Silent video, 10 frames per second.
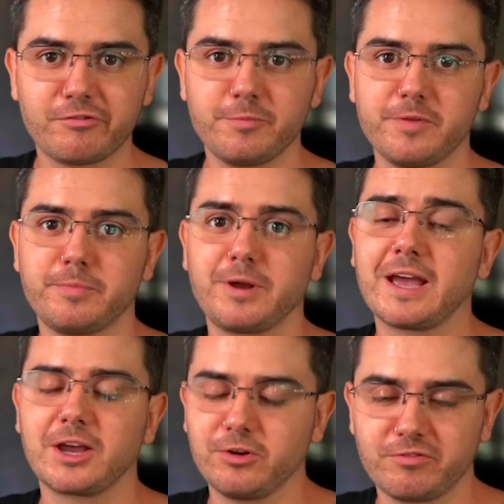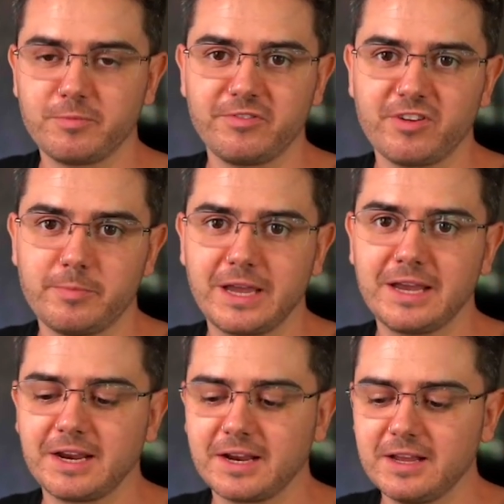from the get go, from the very
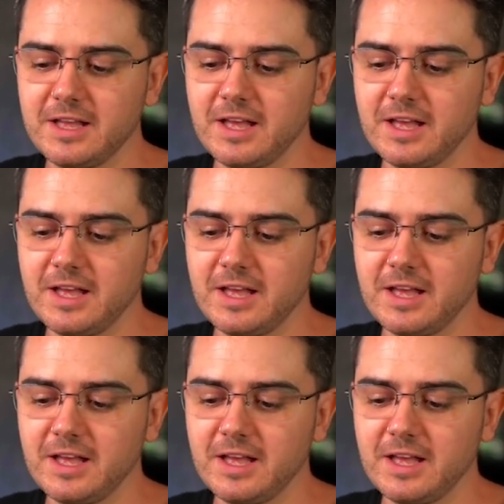beginning.